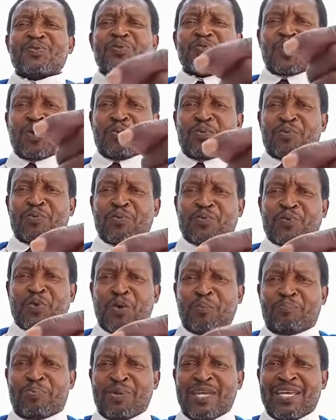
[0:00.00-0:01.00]
to
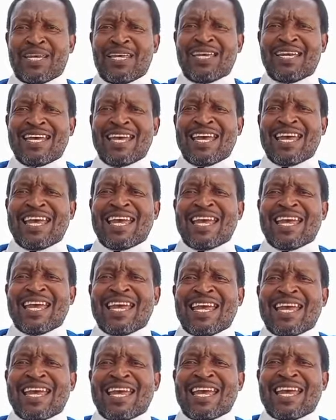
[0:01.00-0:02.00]
be
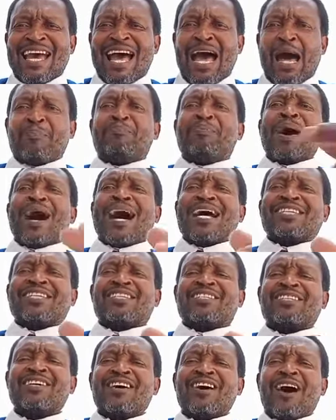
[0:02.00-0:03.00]
a part
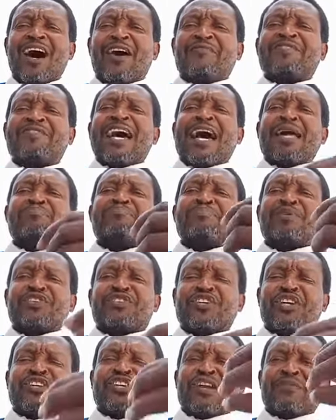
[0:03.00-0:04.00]
of the
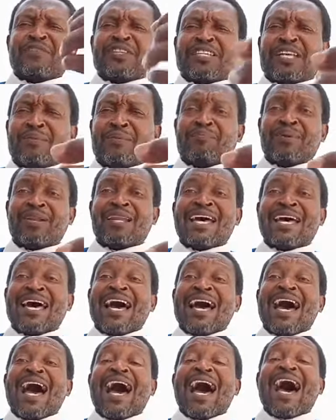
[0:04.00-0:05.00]
administration of the temple
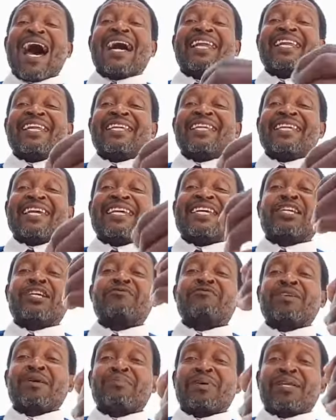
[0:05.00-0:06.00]
and
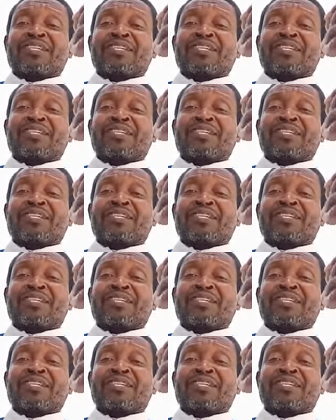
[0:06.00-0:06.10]
give them the